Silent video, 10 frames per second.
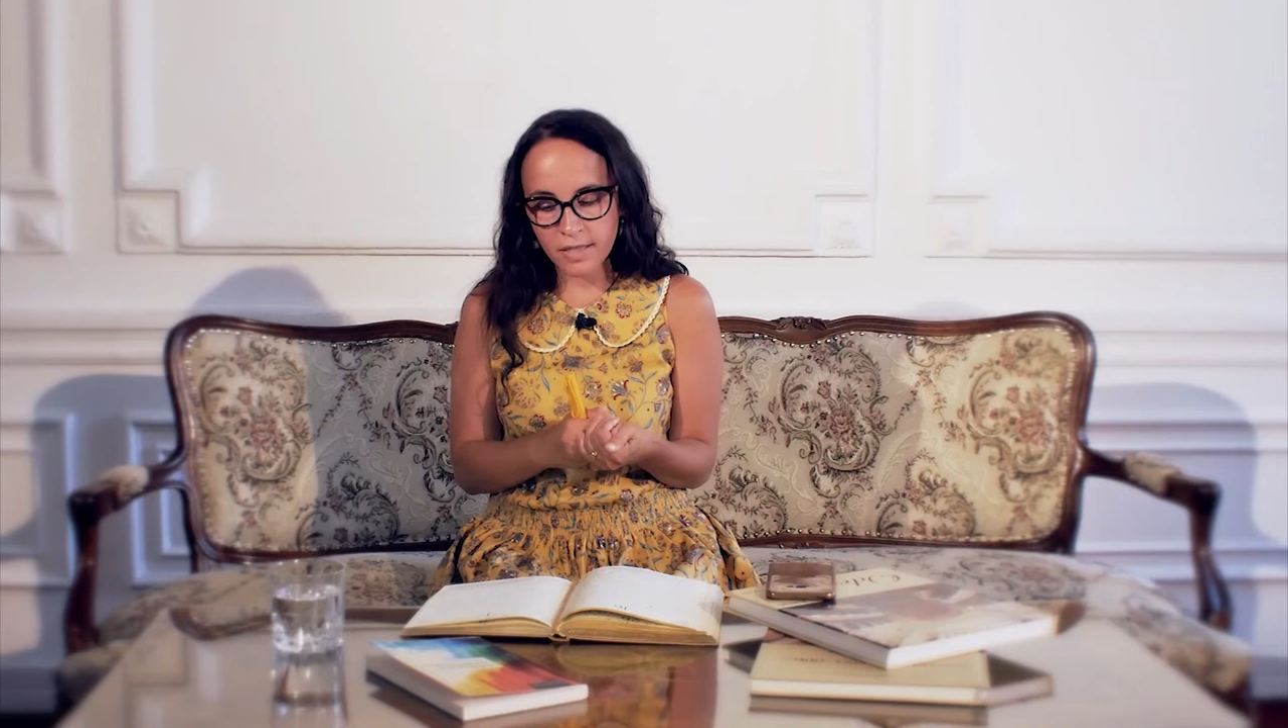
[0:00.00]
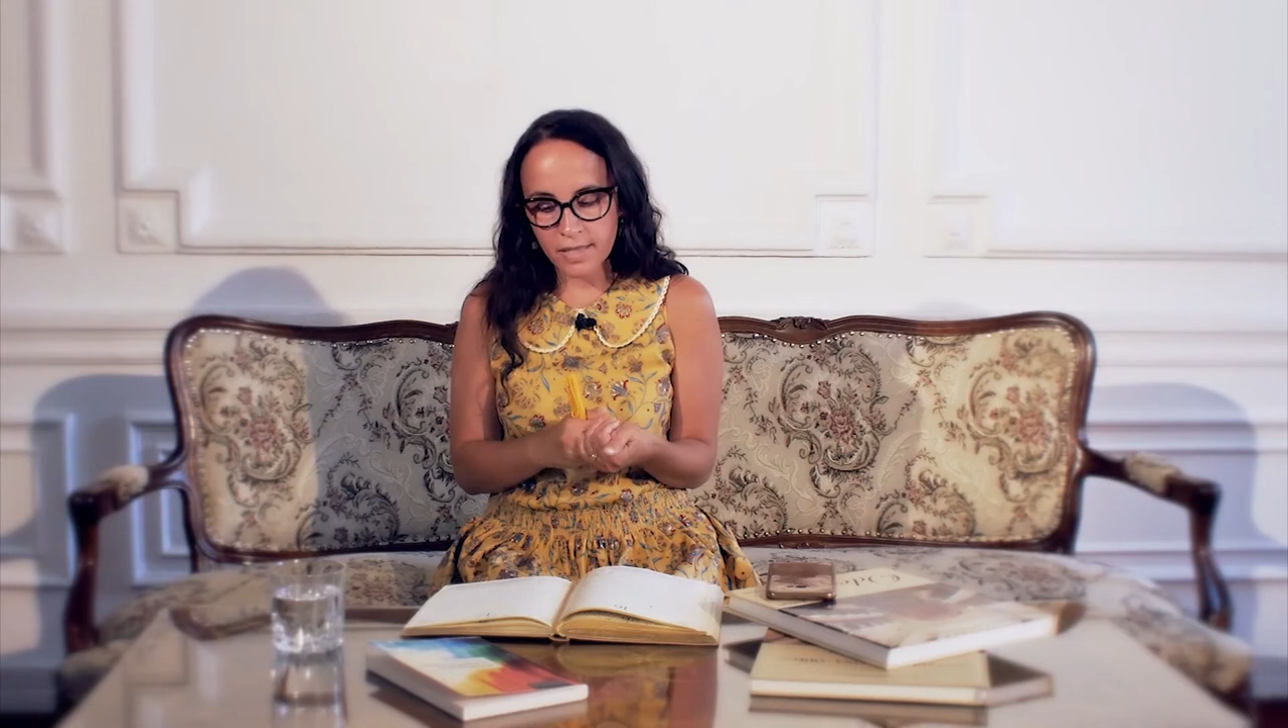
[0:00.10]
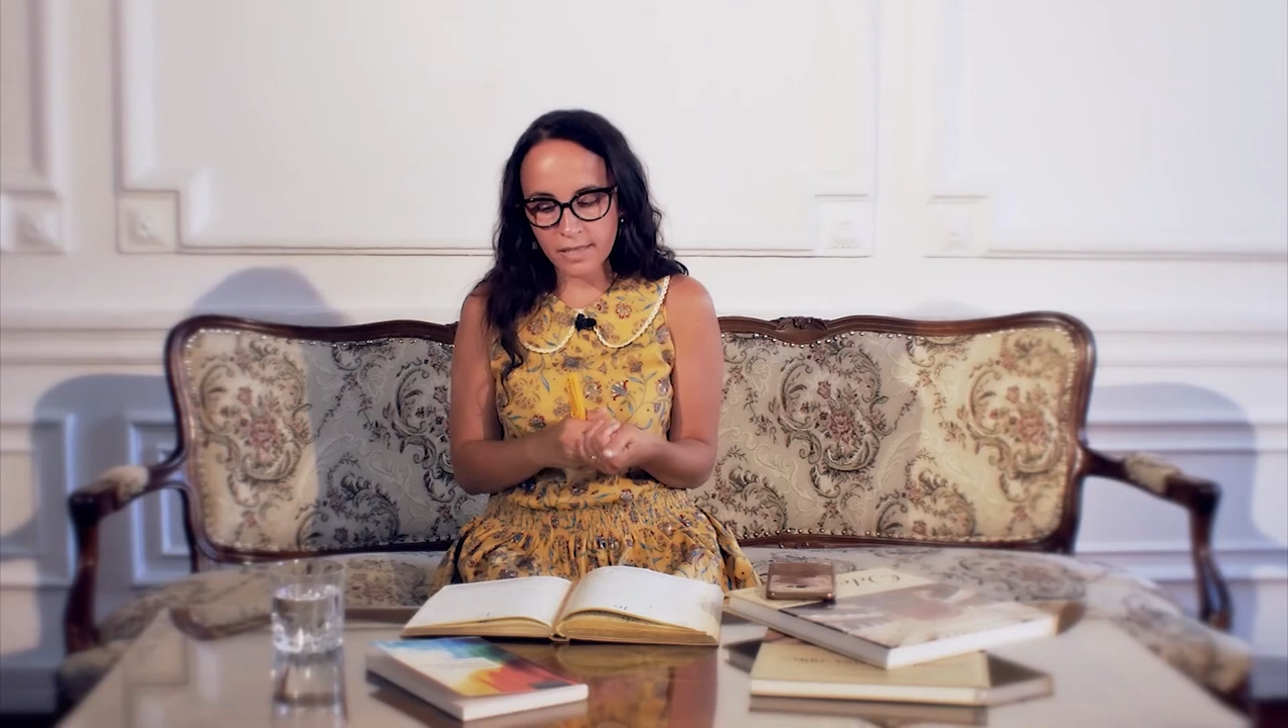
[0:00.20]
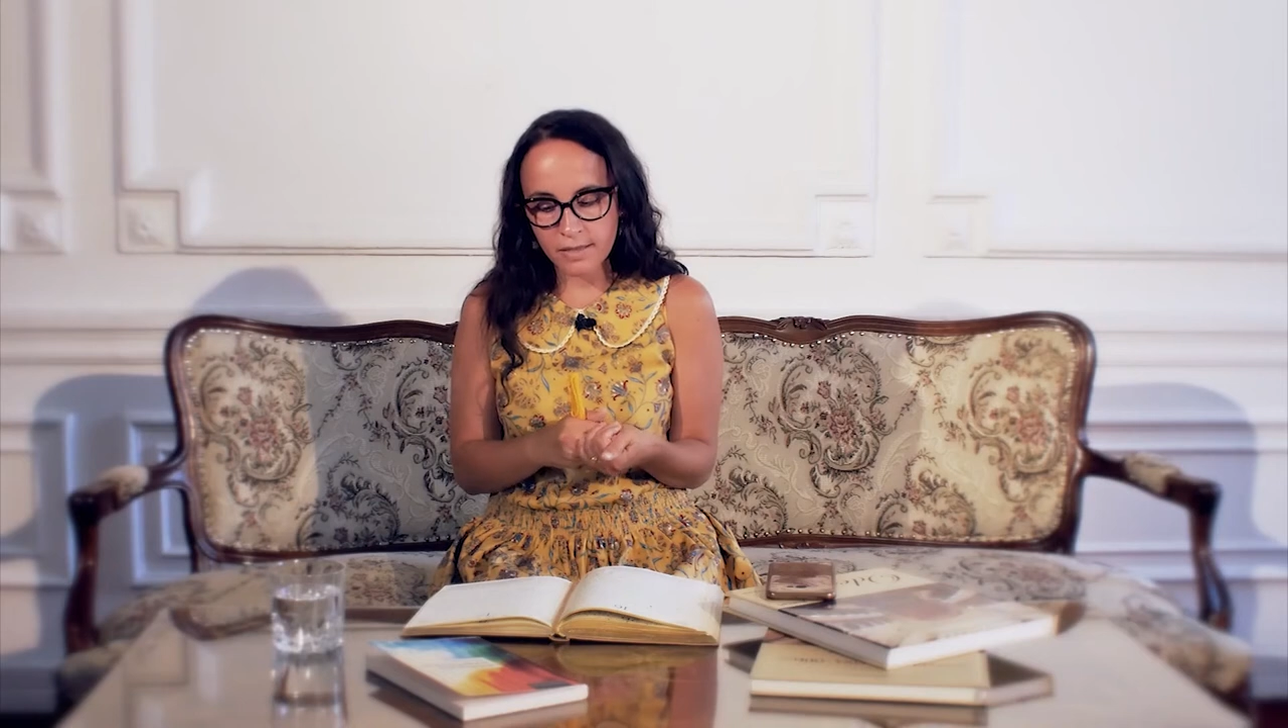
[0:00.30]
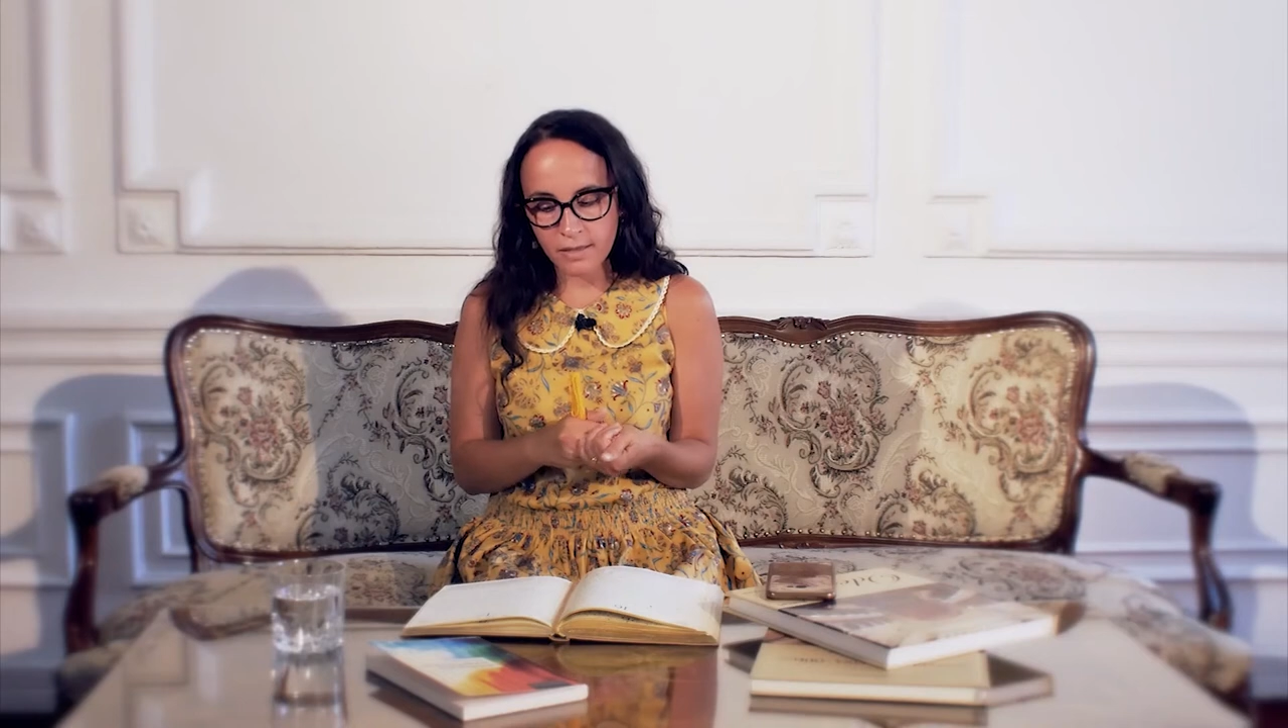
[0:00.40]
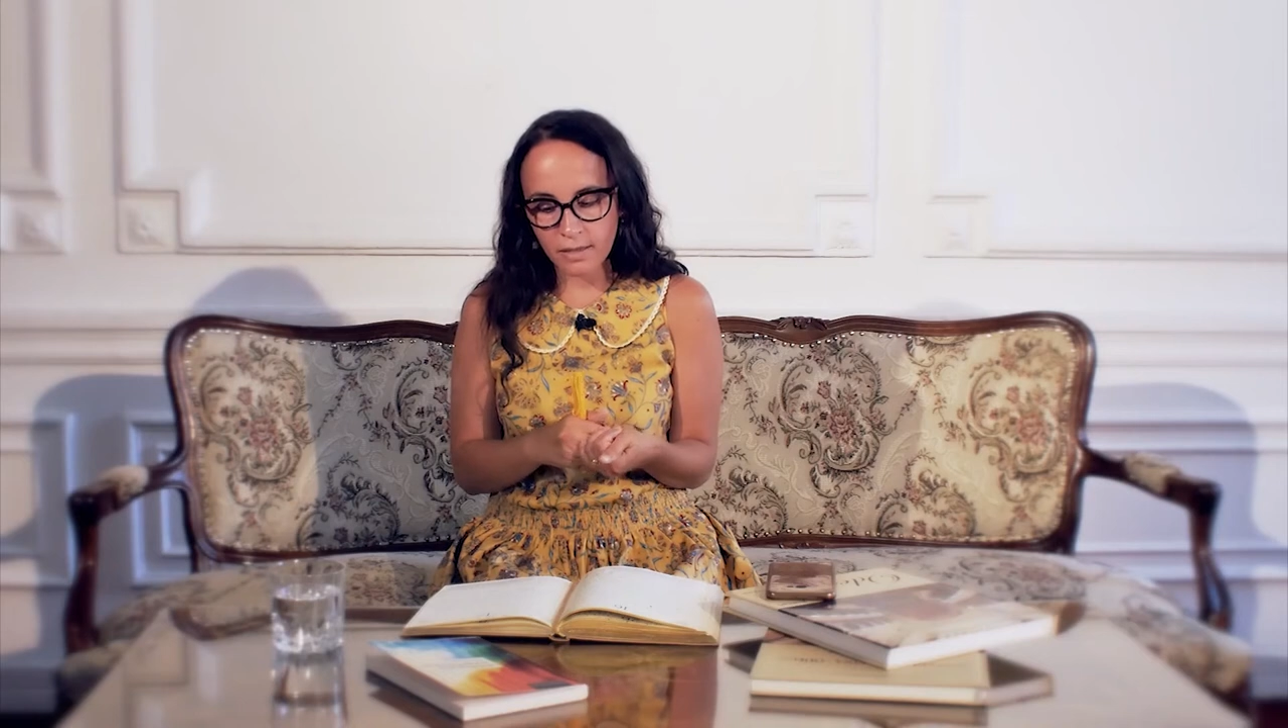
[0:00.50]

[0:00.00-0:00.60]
these uh,